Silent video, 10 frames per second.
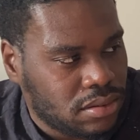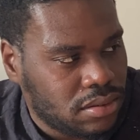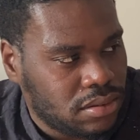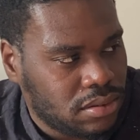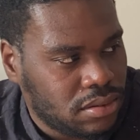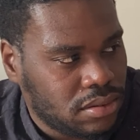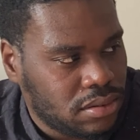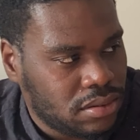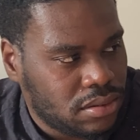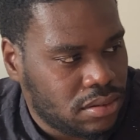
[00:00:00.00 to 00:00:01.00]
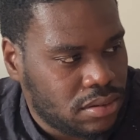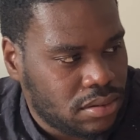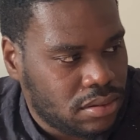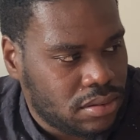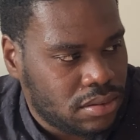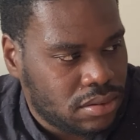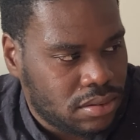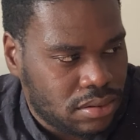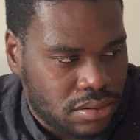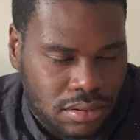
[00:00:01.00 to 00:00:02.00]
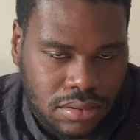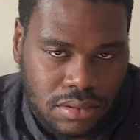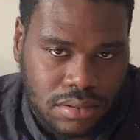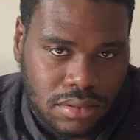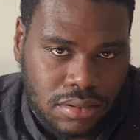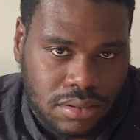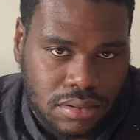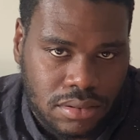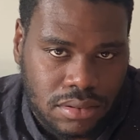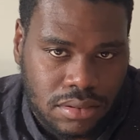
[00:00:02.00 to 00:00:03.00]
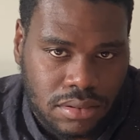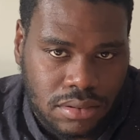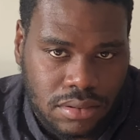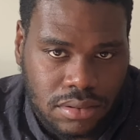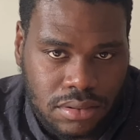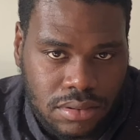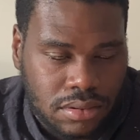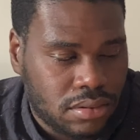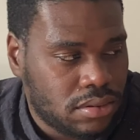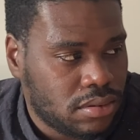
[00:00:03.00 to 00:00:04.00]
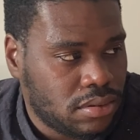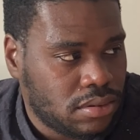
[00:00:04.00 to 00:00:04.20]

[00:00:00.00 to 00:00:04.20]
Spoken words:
This person isn't speaking.